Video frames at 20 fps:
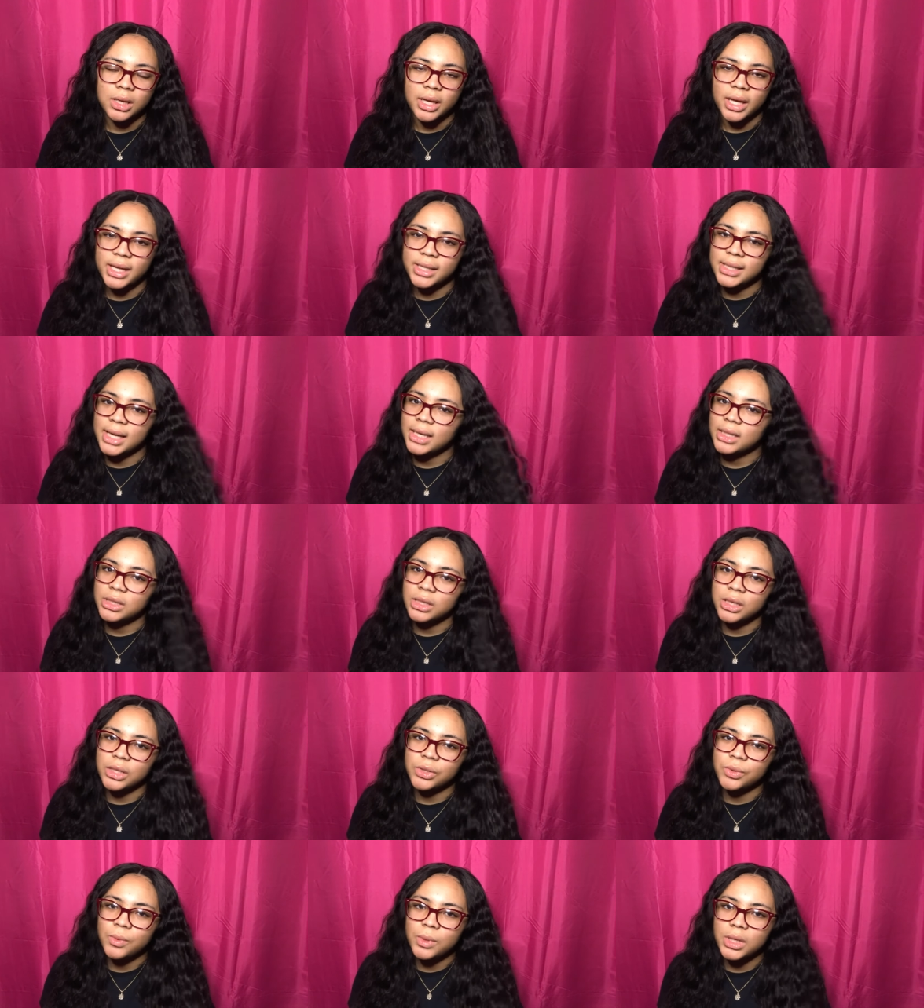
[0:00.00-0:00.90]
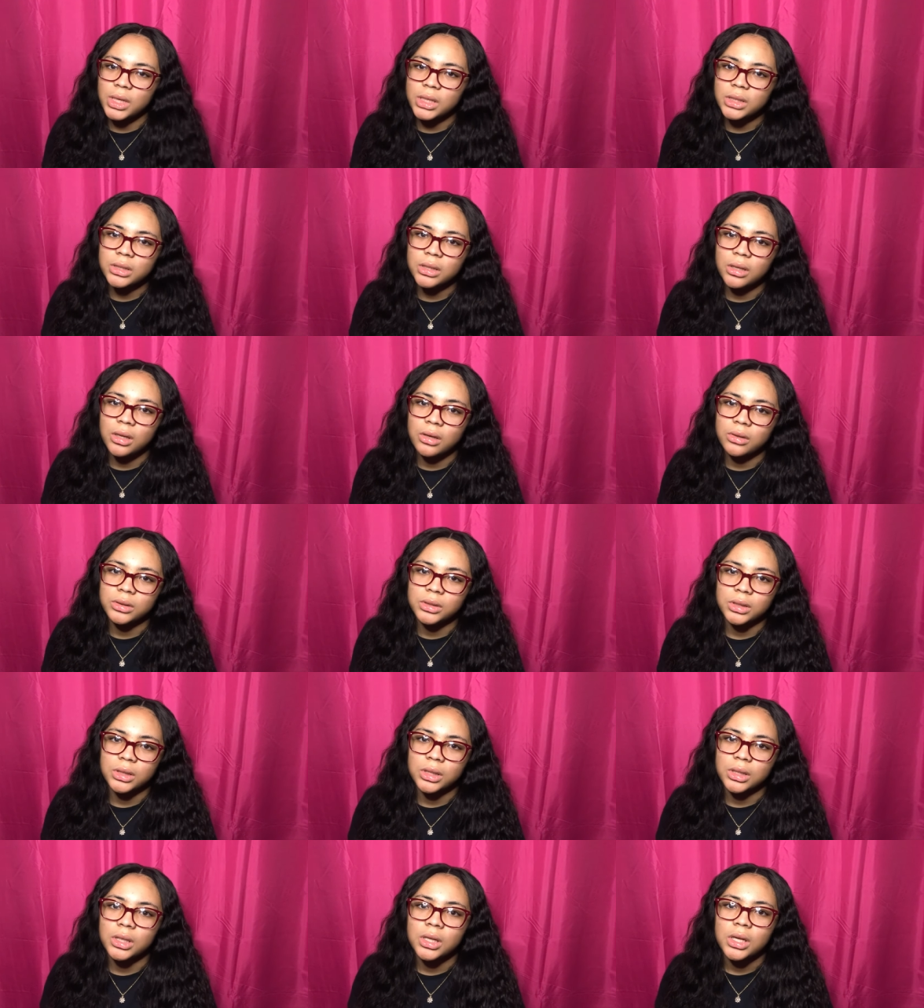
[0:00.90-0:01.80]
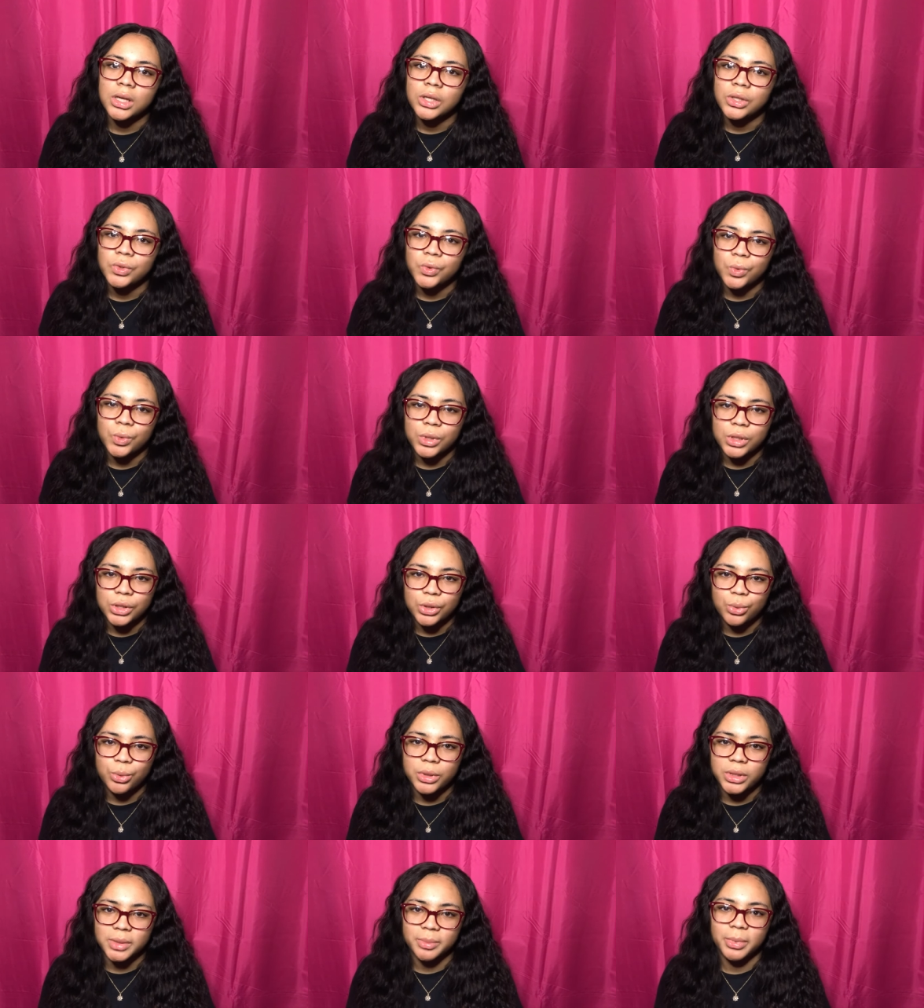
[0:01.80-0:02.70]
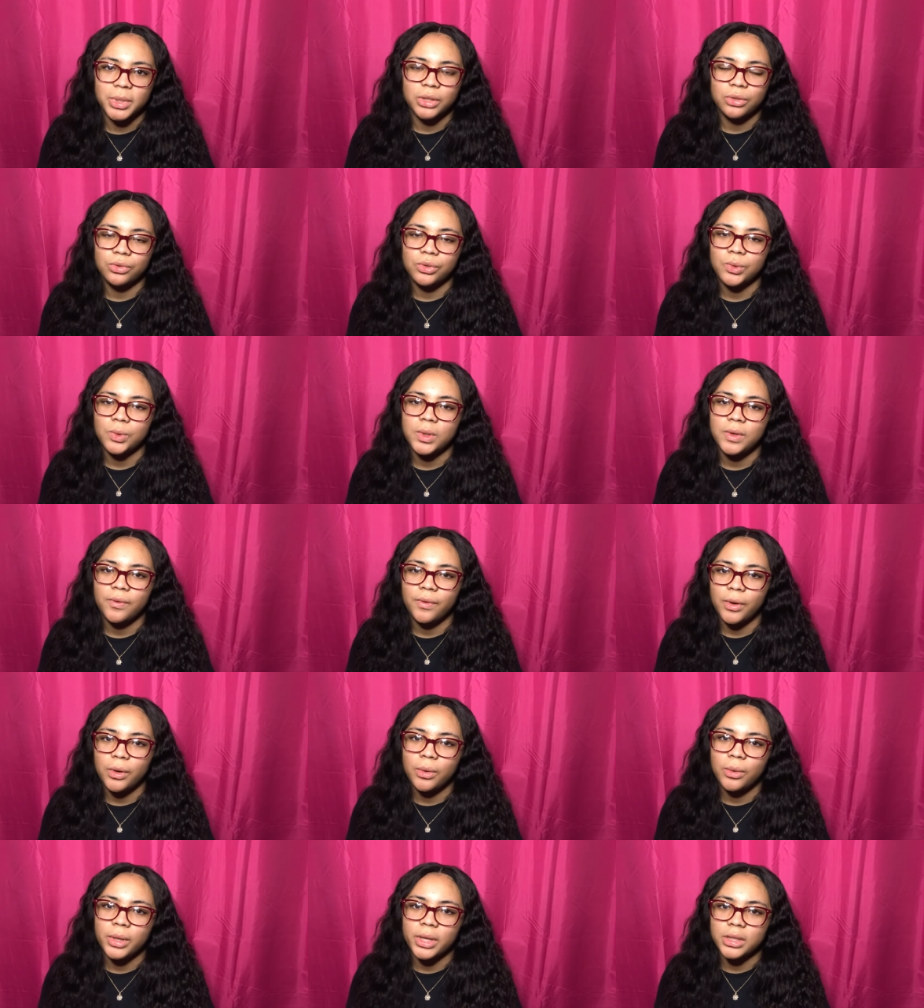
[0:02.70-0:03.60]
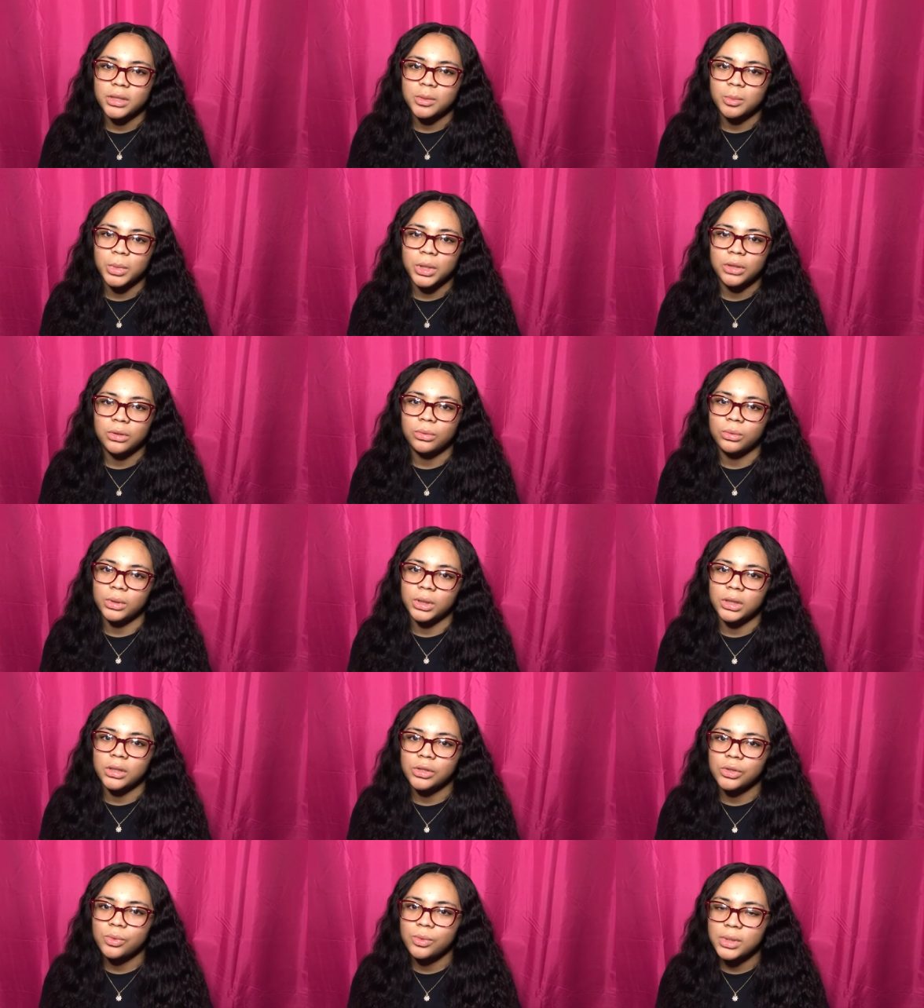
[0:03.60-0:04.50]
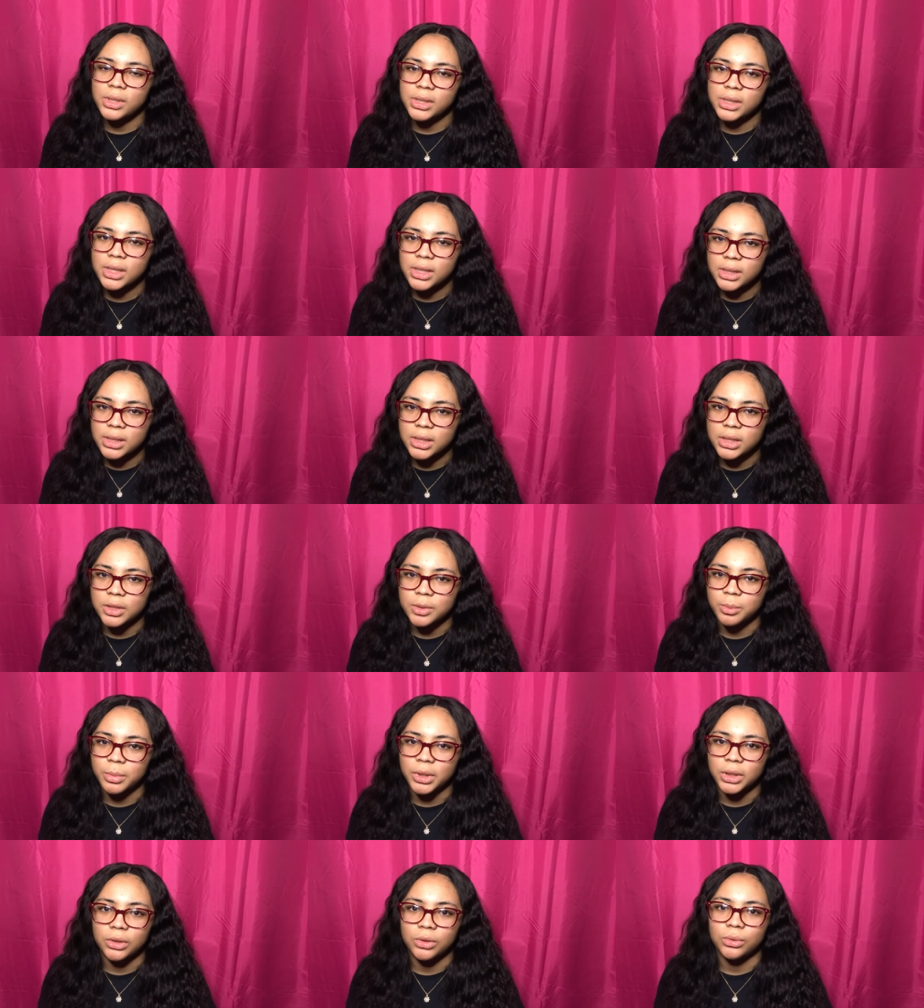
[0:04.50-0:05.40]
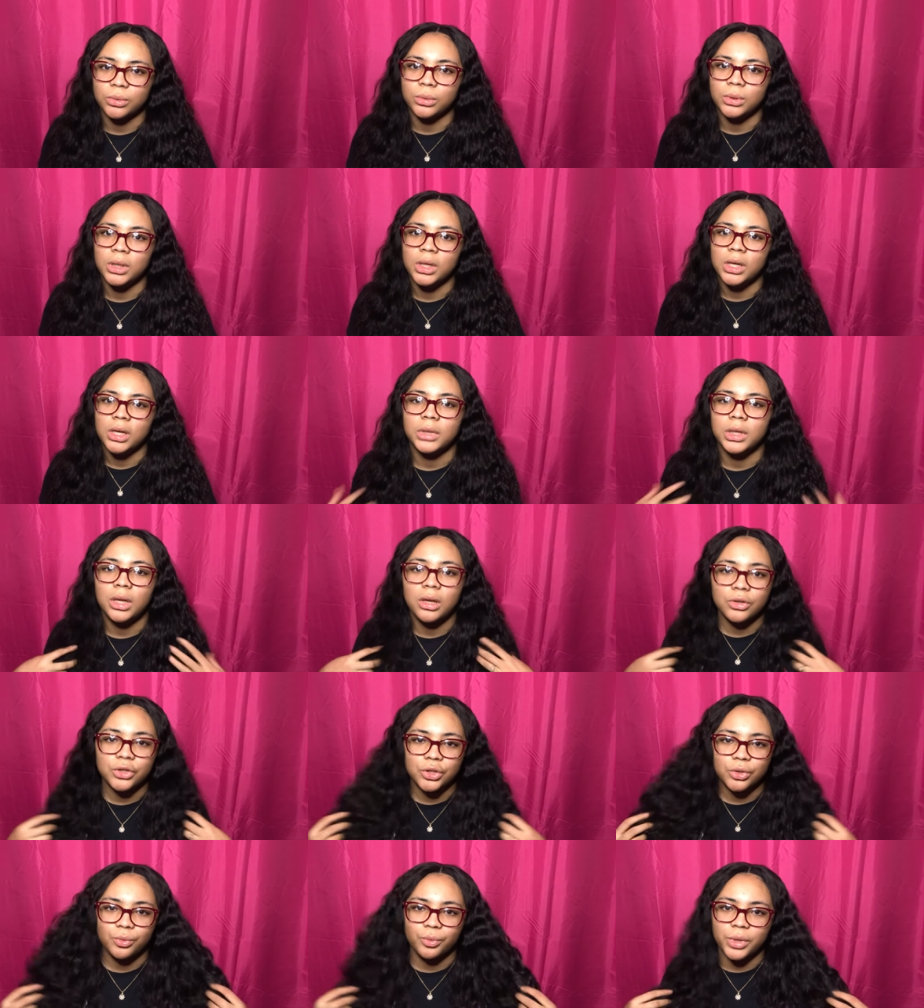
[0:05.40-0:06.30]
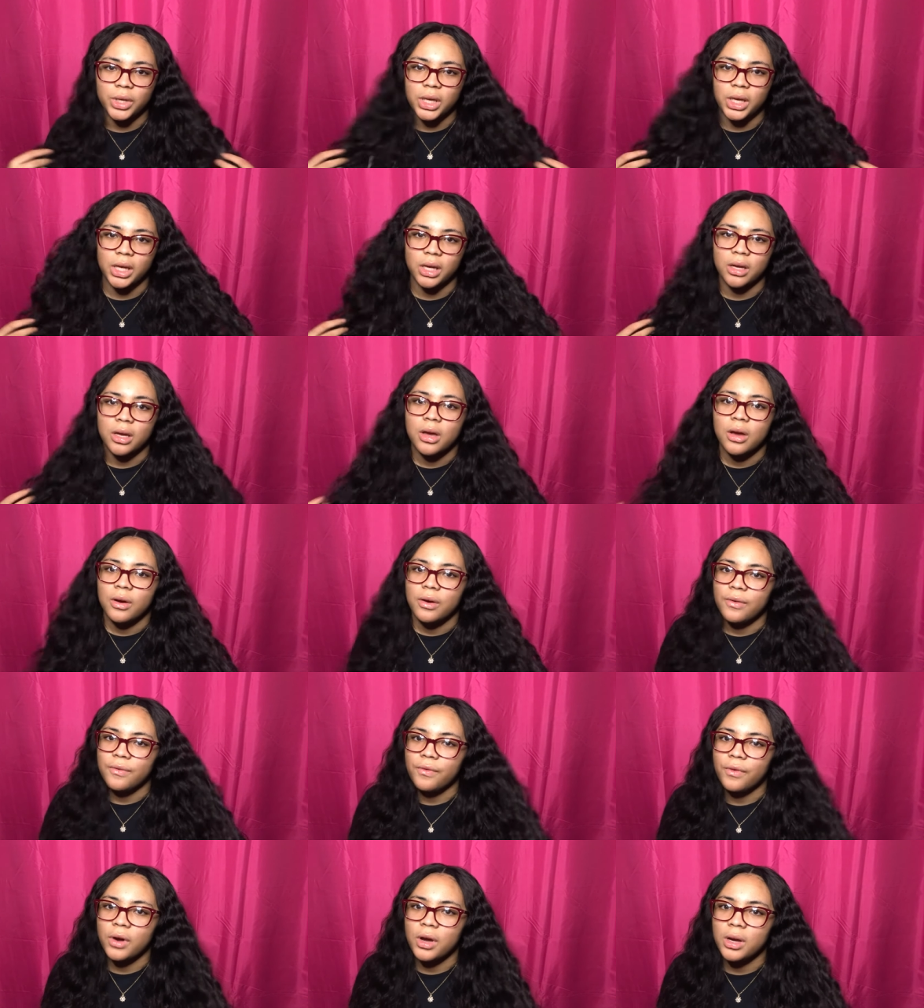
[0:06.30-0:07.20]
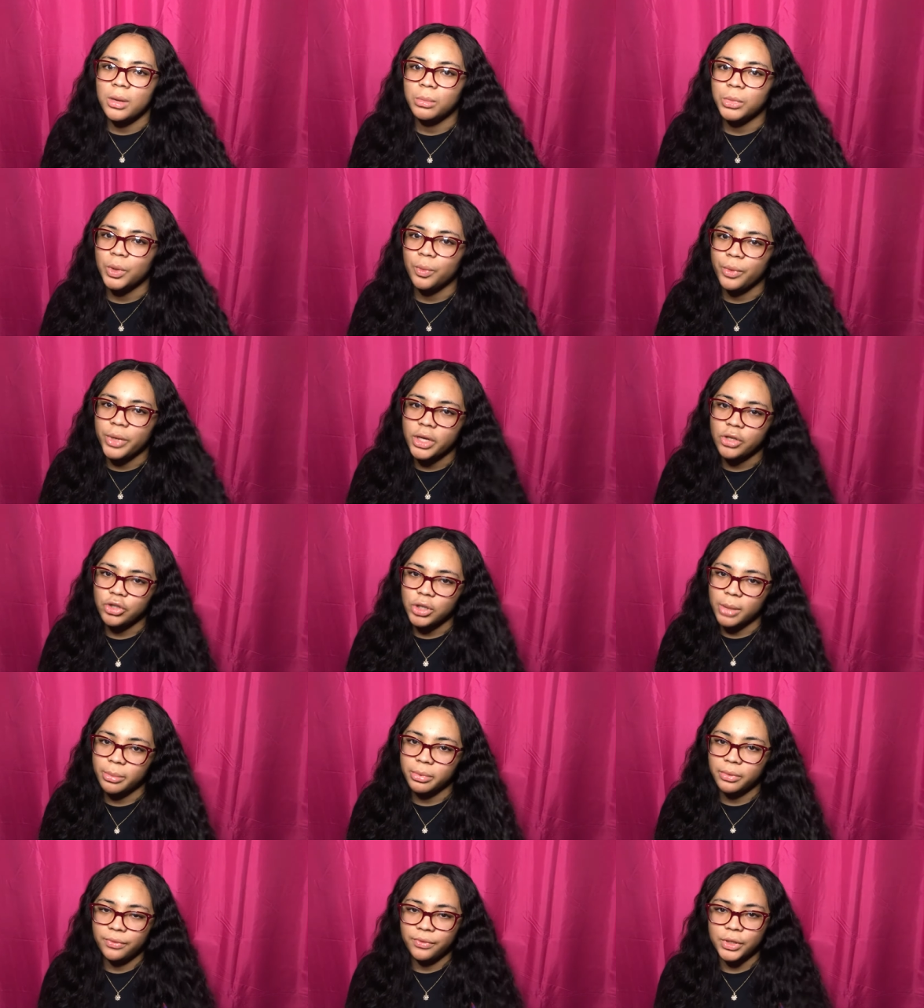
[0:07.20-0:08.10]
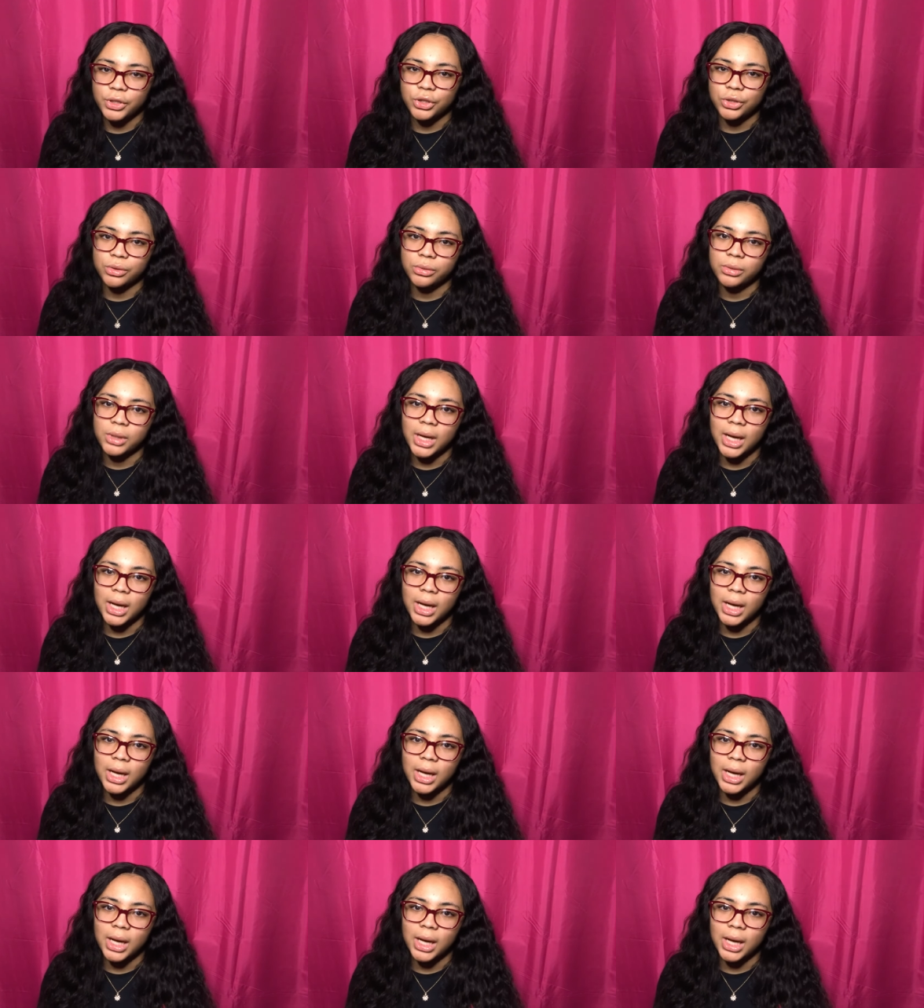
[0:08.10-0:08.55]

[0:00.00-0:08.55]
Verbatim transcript: it's actually a 20 inch closure, 22 inch bundle, 24 inch bundle, and a 26 inch bundle closure wig from the Wig Trap Official.